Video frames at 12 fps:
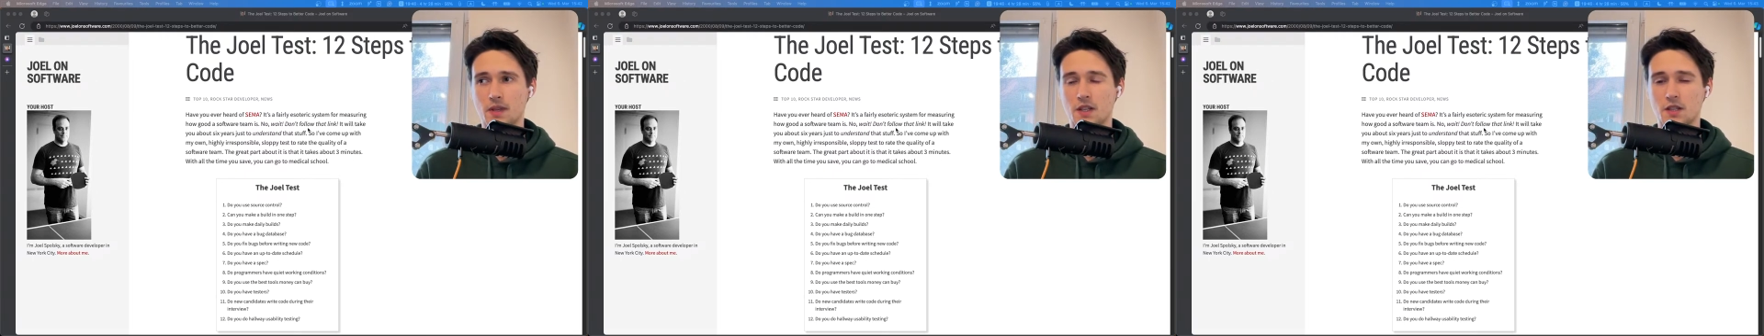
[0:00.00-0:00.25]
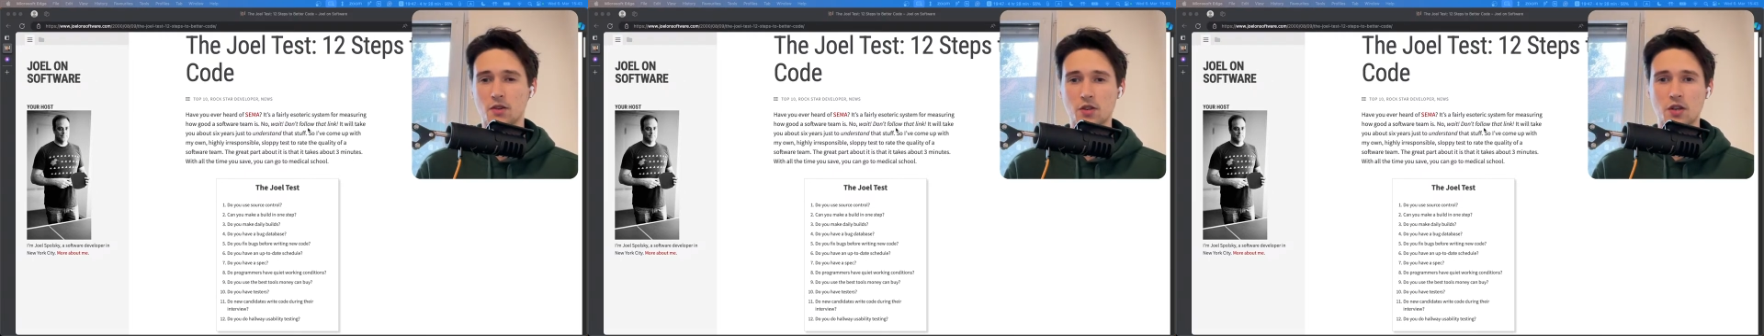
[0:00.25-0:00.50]

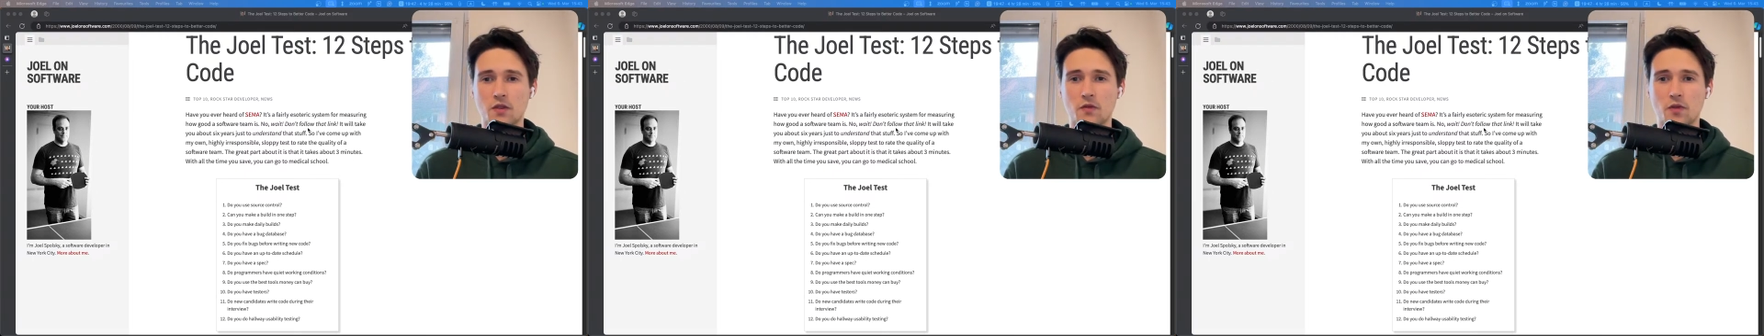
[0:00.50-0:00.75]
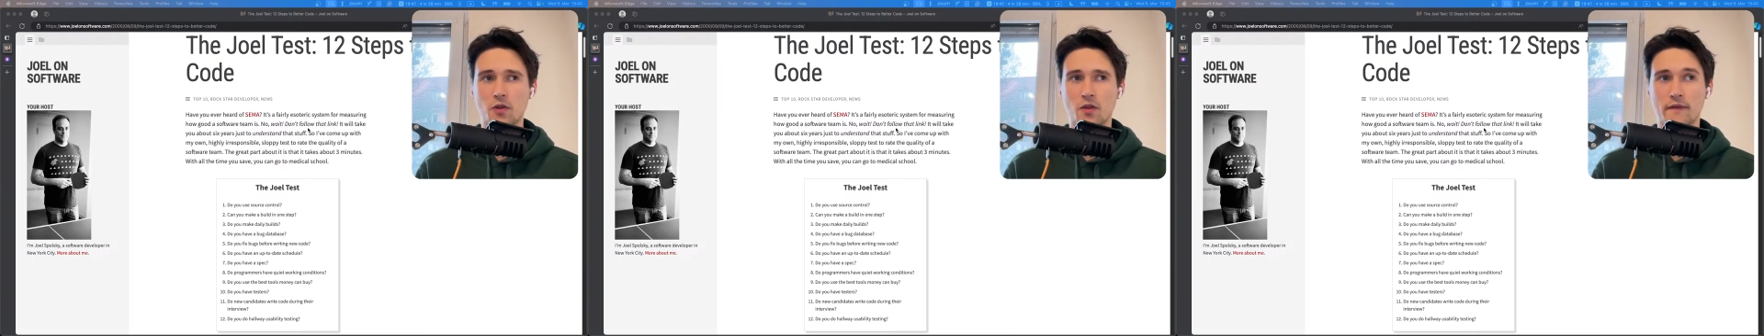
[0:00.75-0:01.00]
searching
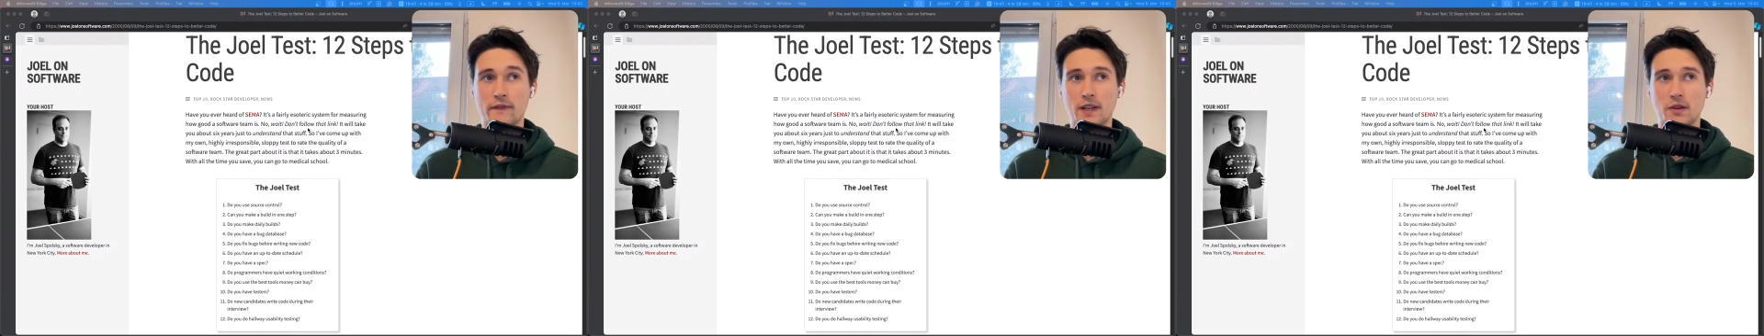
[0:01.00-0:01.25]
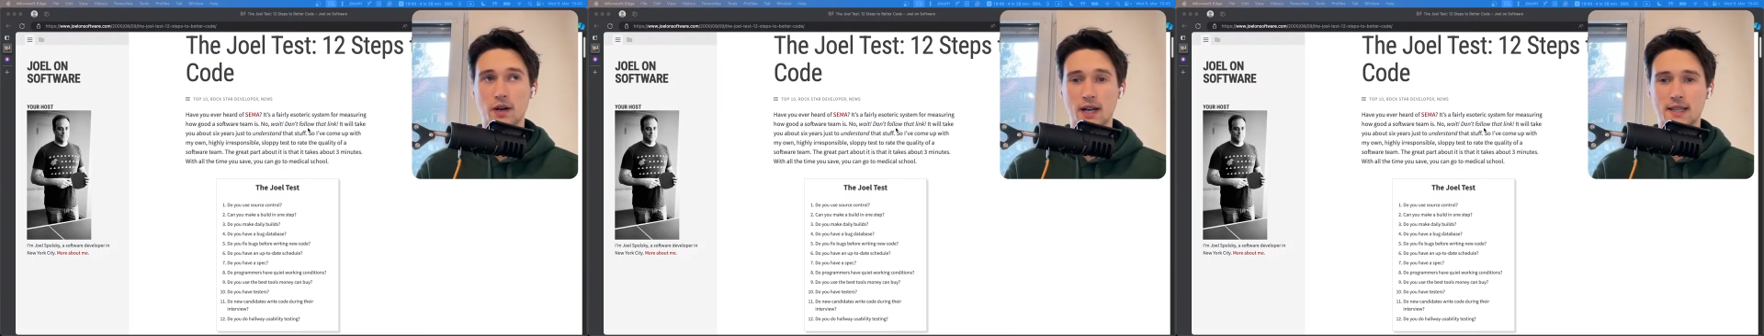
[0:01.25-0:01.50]
for
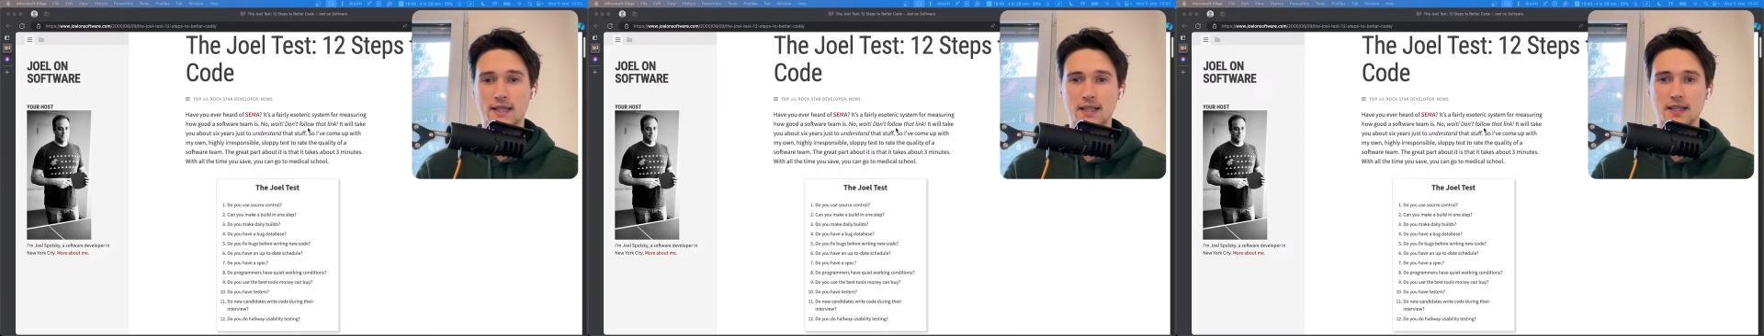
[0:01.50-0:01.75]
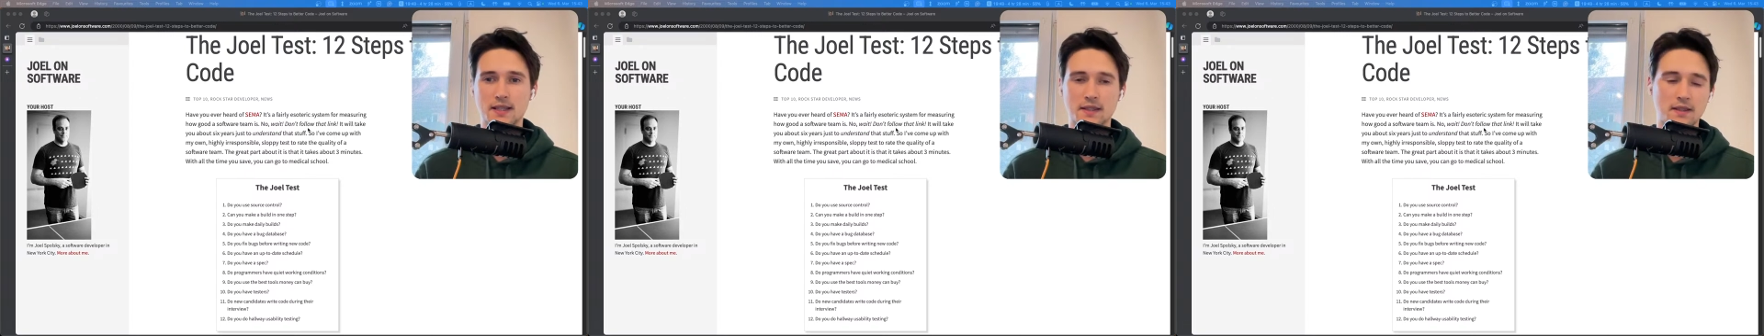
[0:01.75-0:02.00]
video
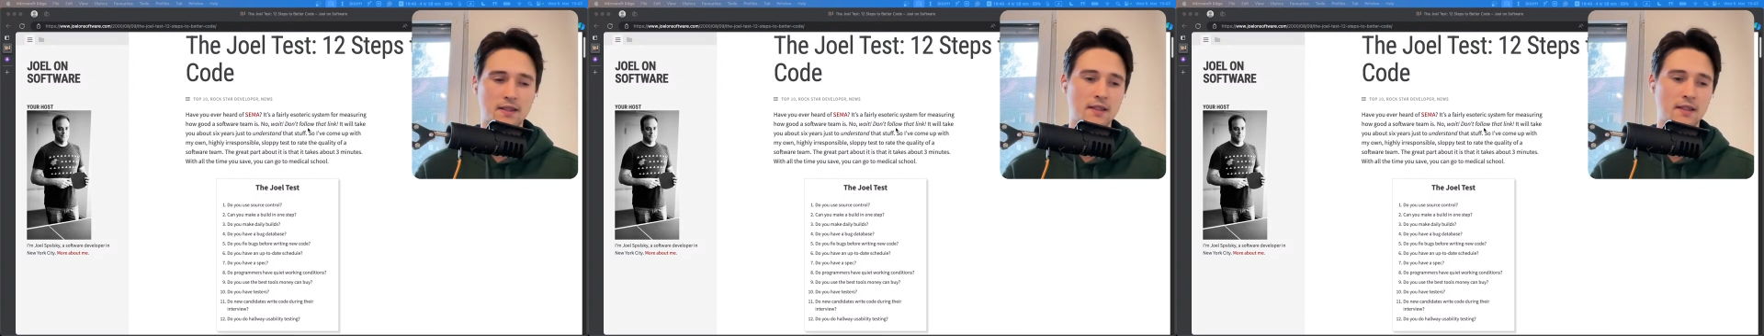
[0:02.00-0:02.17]
ideas.